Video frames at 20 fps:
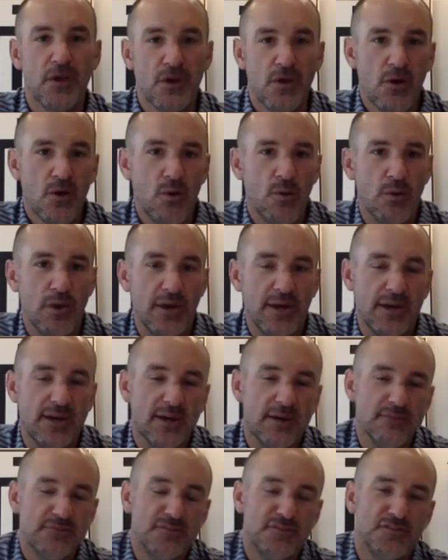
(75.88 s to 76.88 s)
when it
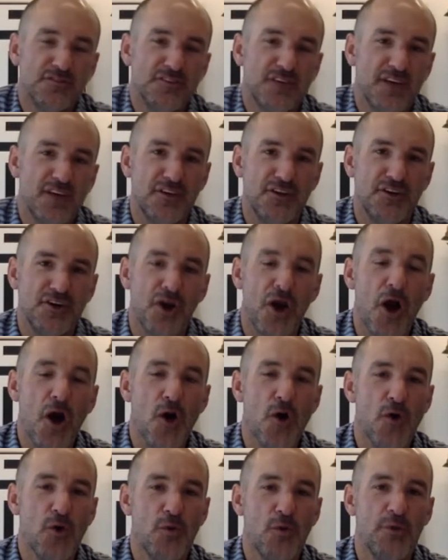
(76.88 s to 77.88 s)
comes to selling your
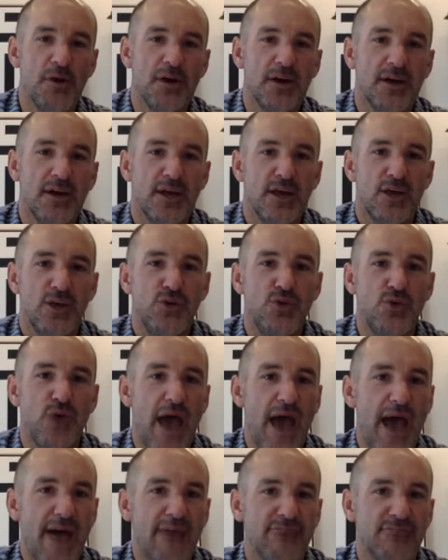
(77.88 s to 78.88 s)
home, you
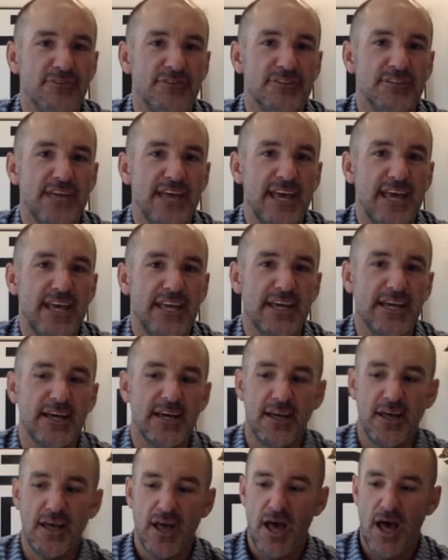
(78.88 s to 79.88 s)
have to take
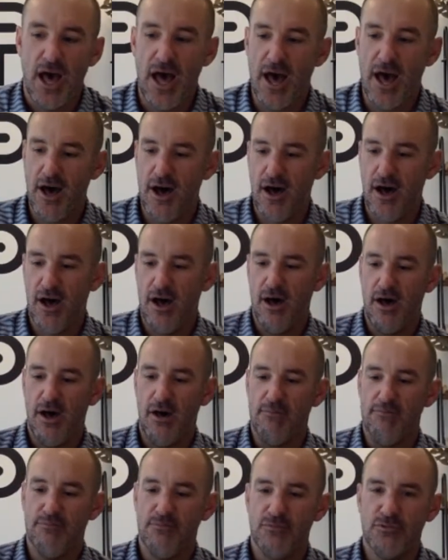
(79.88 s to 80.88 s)

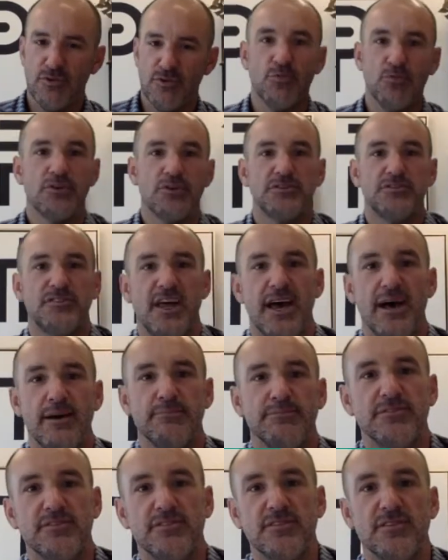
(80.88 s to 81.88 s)
some more
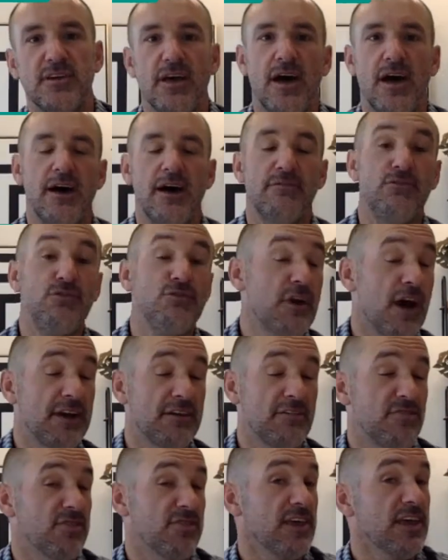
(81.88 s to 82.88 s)
steps. You've got to
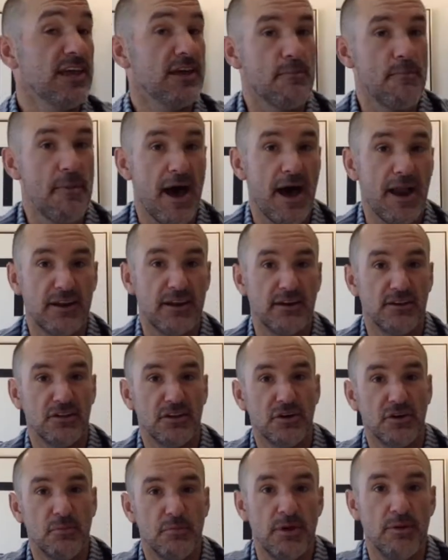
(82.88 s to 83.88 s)
think about it a
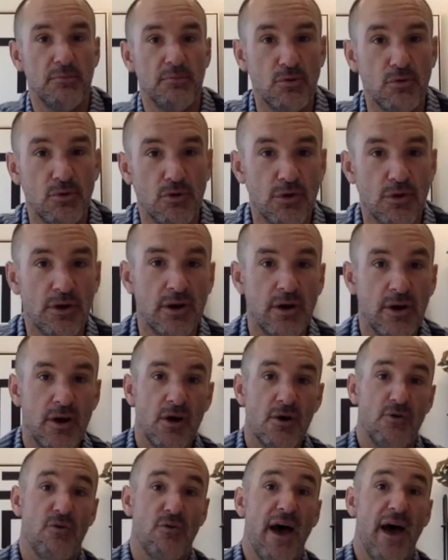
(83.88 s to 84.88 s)
little bit more
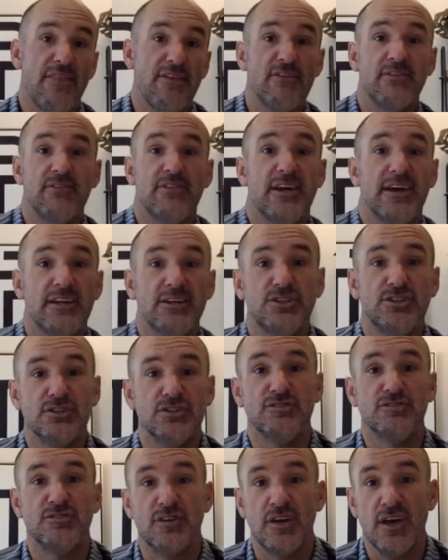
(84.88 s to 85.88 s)
rather than
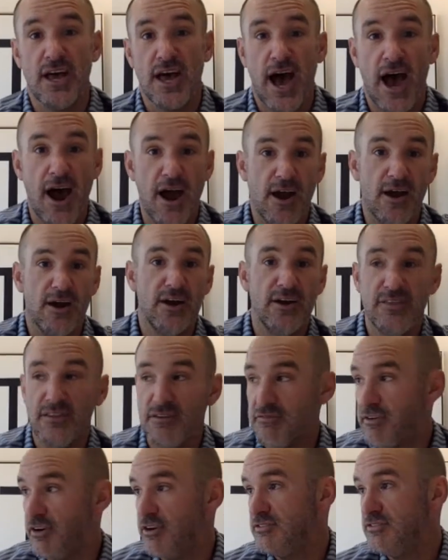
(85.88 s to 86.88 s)
just hiring the
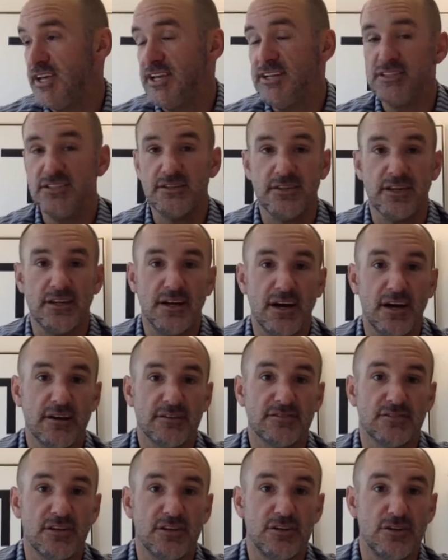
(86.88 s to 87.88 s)
first agent that
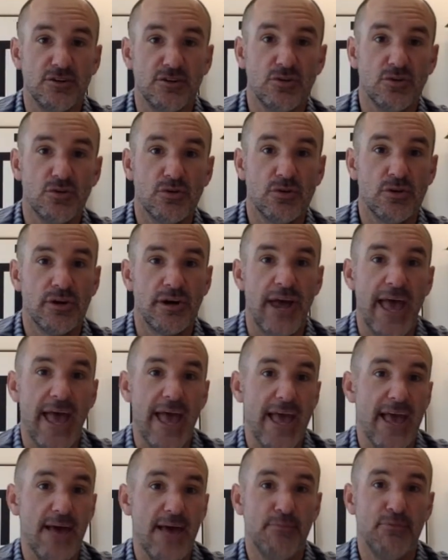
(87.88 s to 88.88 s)
knocks on your door
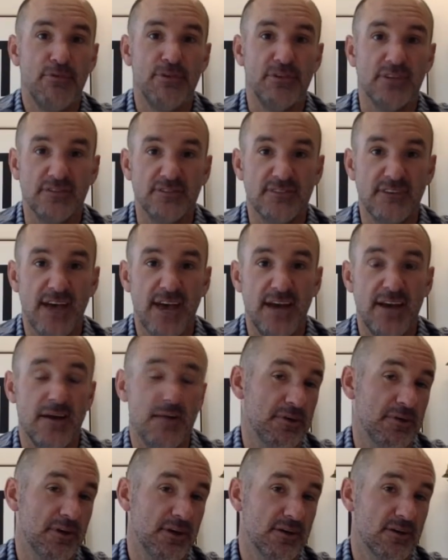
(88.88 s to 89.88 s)
and putting a sign up
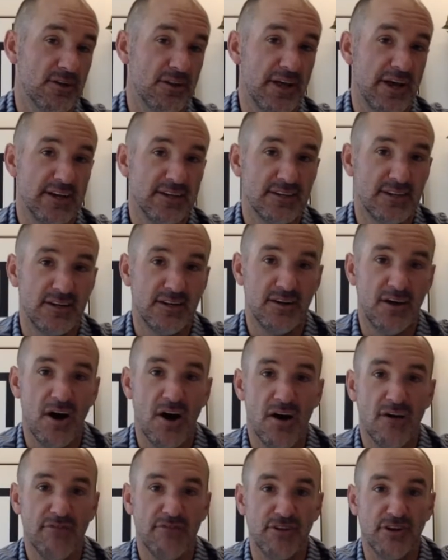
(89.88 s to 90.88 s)
and collecting an
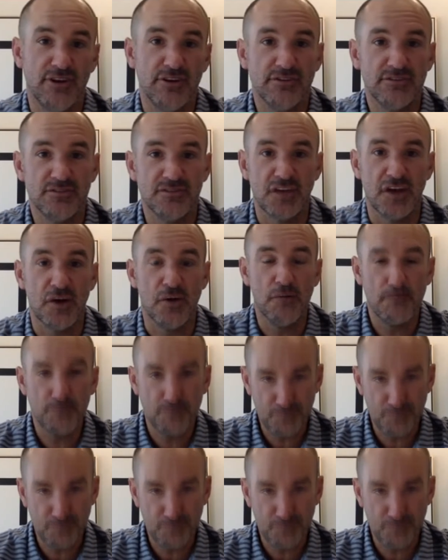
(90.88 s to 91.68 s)
offer. So